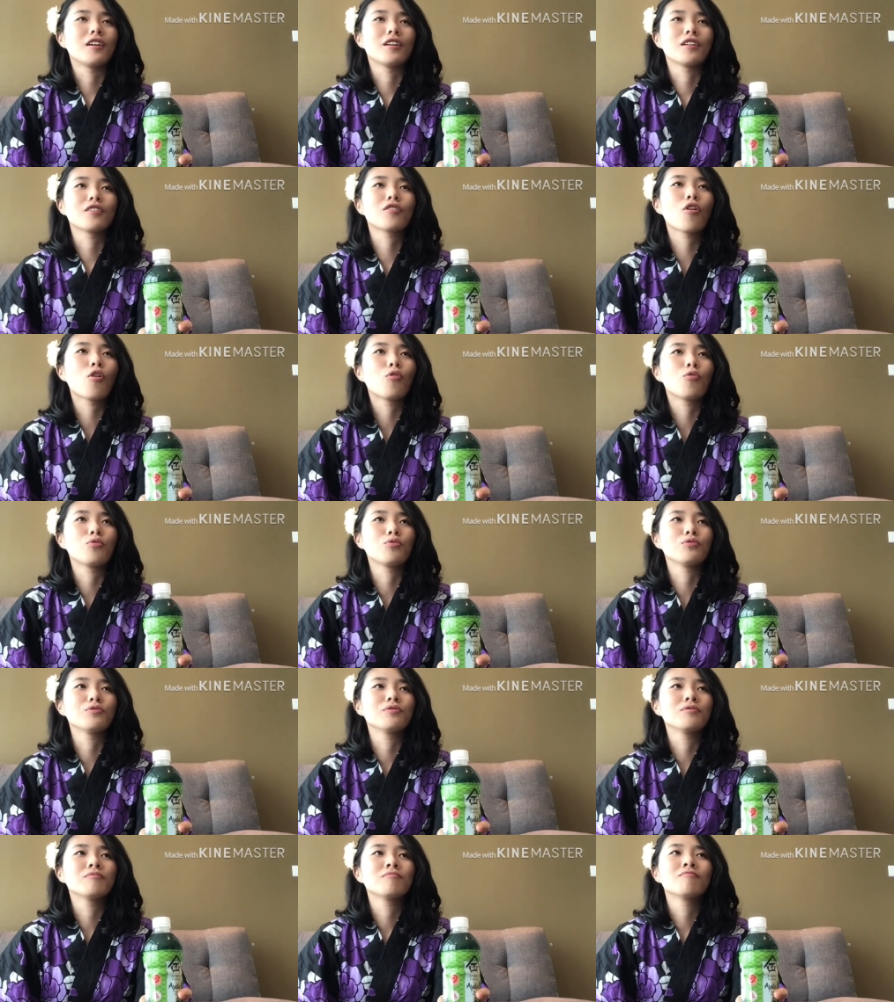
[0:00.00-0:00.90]

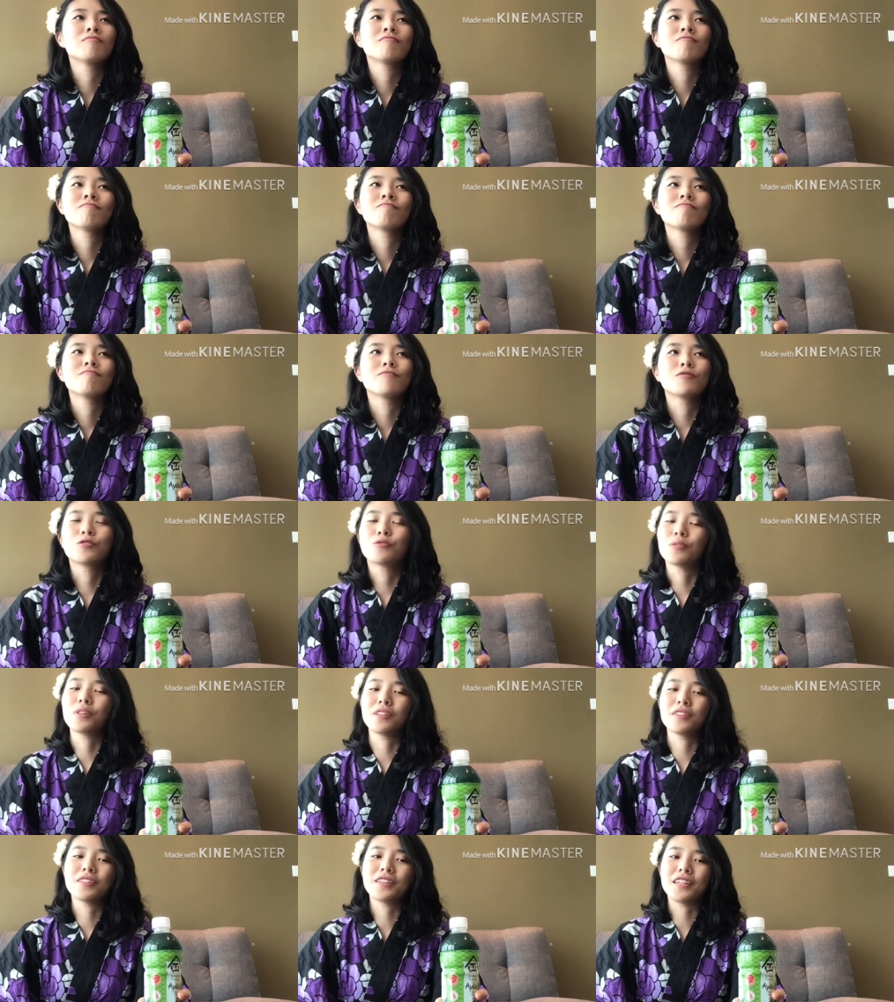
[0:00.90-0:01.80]
cold
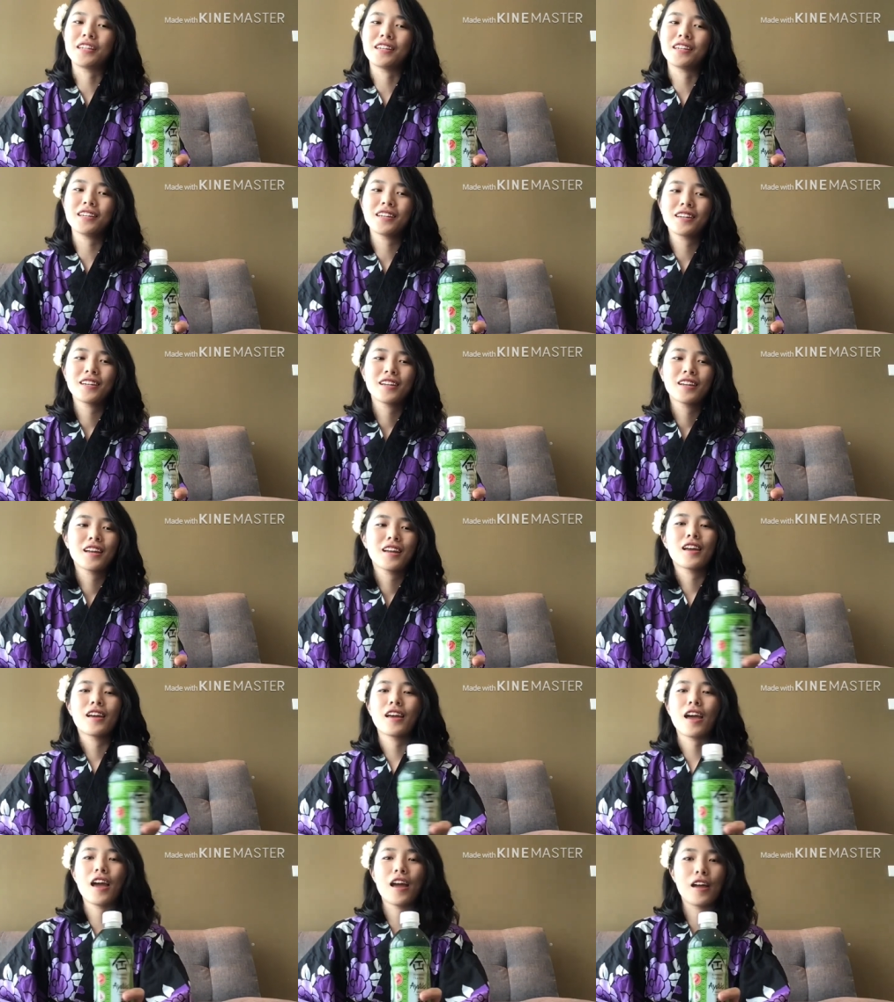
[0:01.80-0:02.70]
green tea,
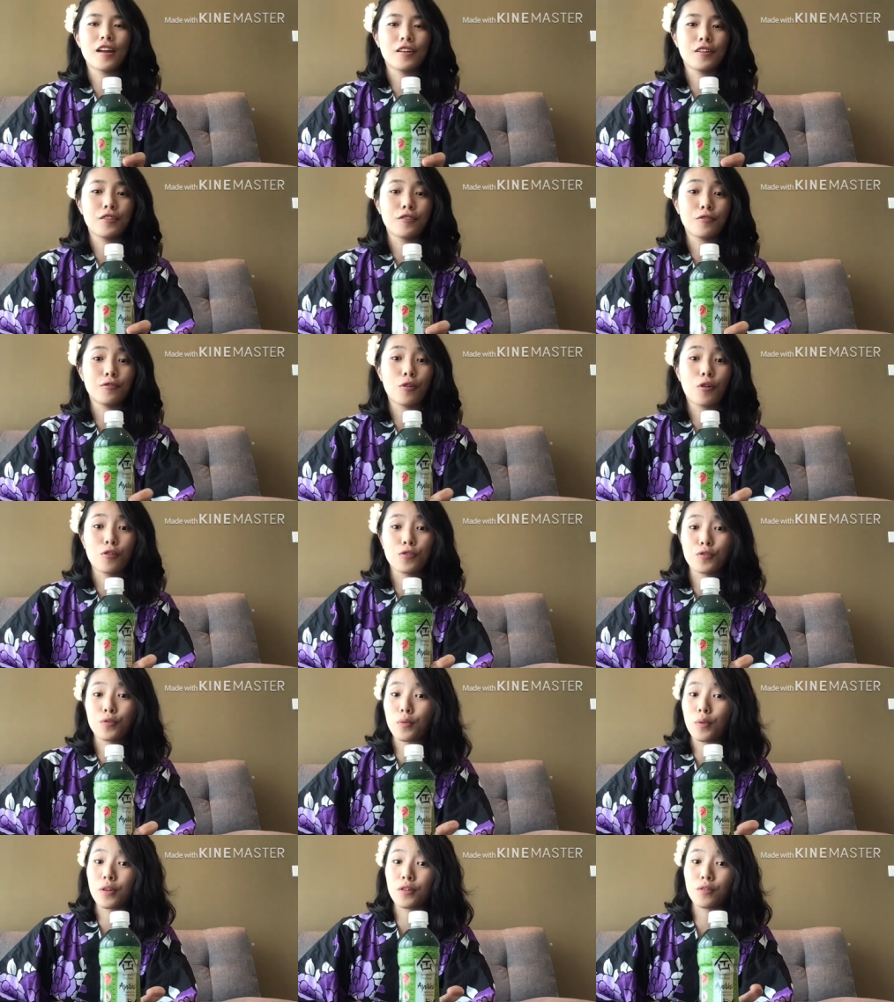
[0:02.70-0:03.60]
and you
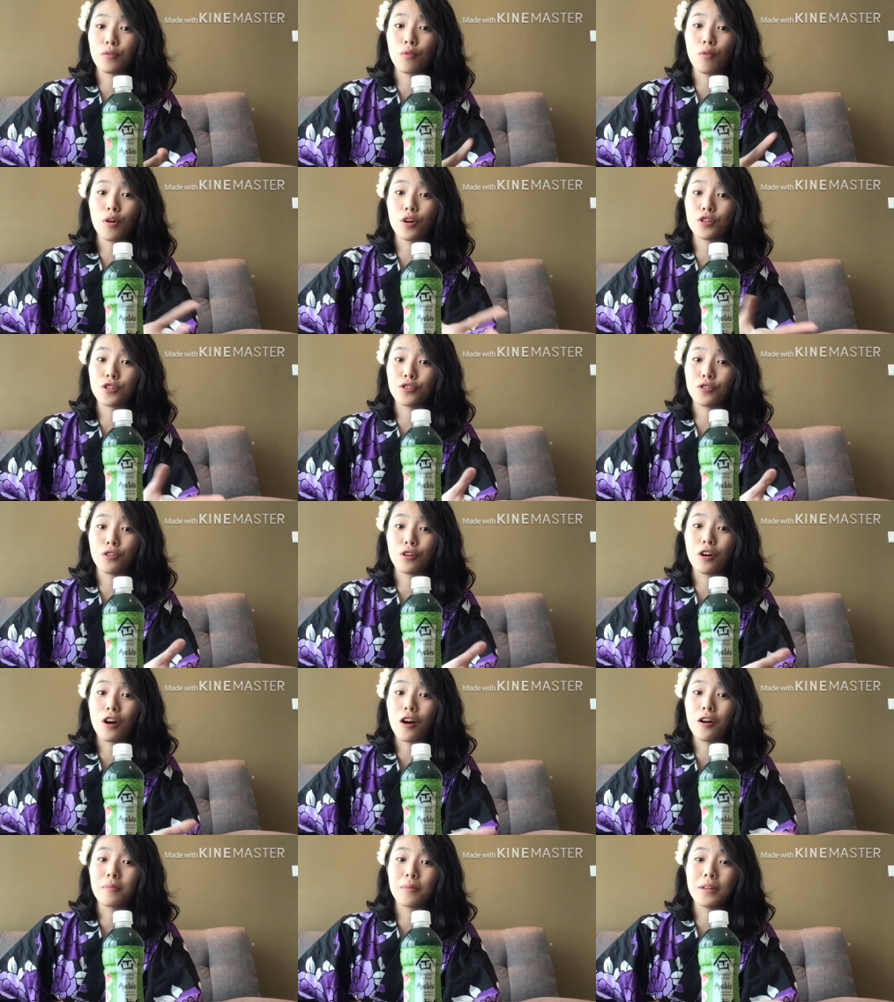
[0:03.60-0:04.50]
also want to watch your
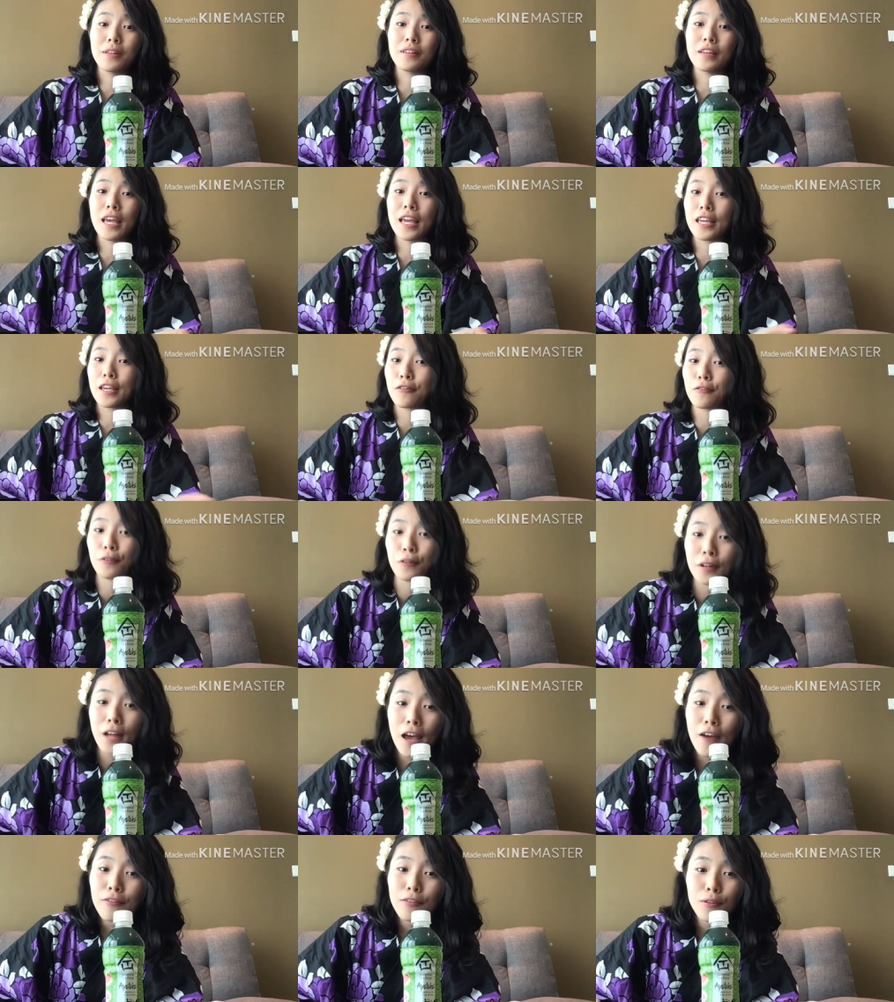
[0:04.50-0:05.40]
carb intake. You
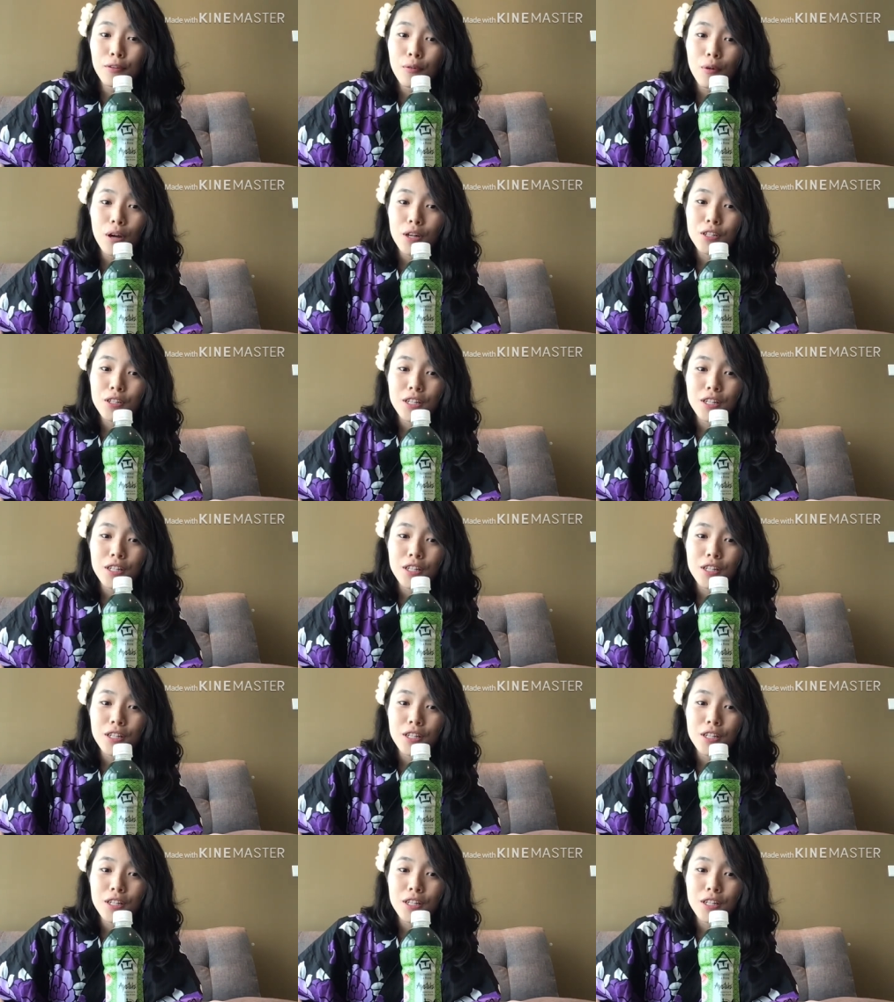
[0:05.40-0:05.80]
don't have to watch